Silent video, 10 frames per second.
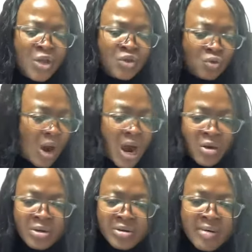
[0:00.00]
you are
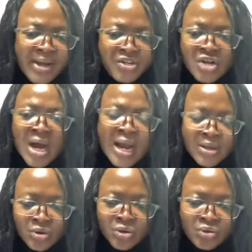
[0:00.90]
on the right track
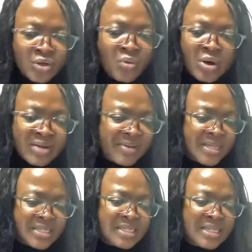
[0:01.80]
and you're doing whatever
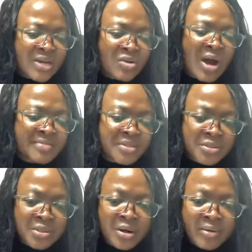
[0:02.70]
it is that you have to
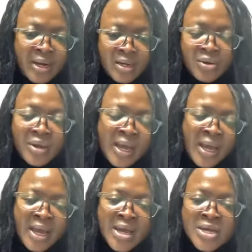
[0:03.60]
do correctly, okay?